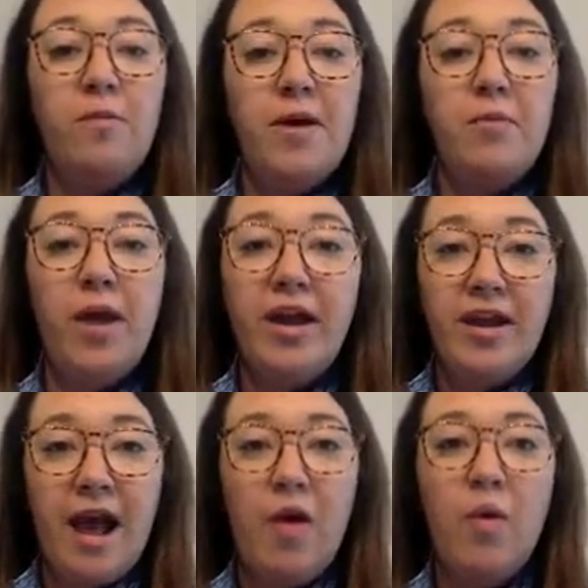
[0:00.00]
but right
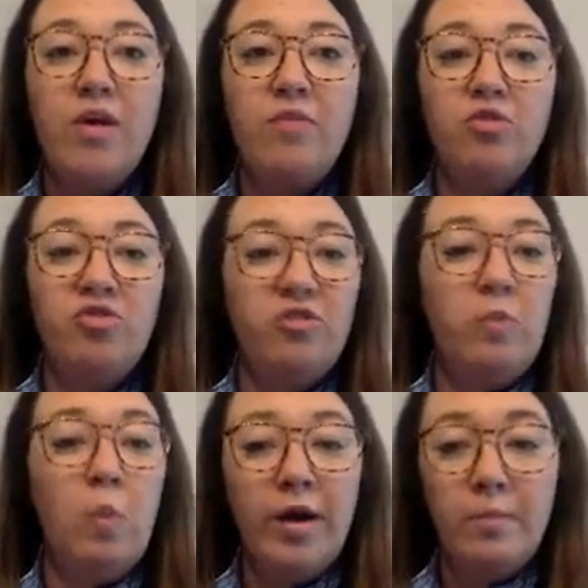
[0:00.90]
now it was just
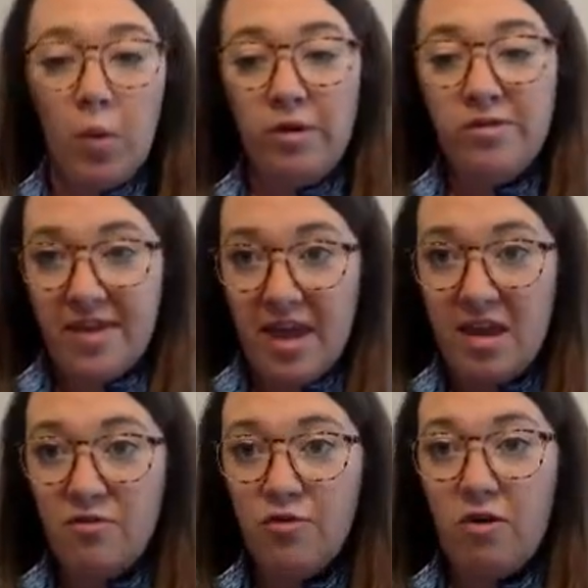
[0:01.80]
one more
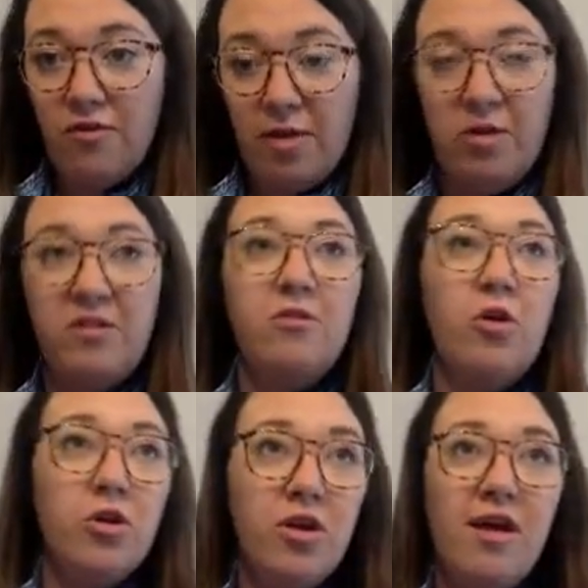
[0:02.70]
thing for our families to go
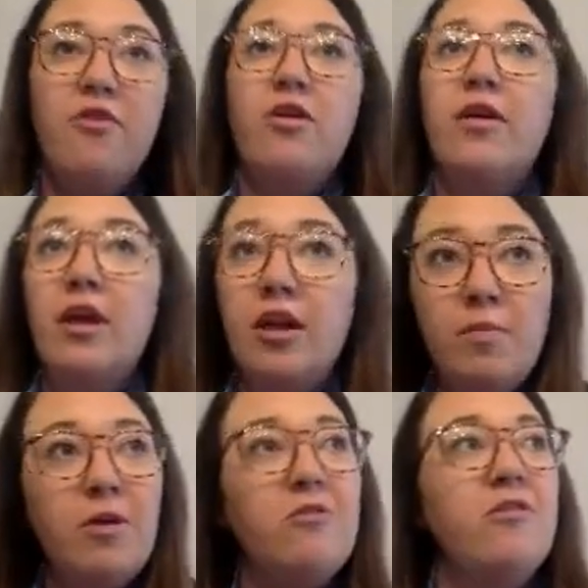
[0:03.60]
to Clever and get into
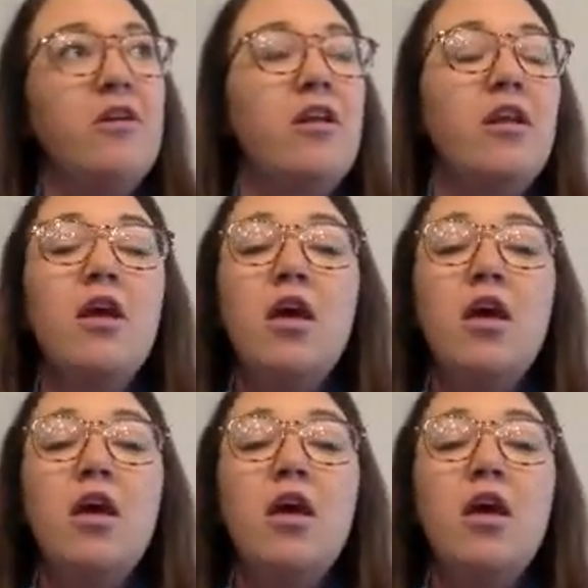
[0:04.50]
Pearson. And,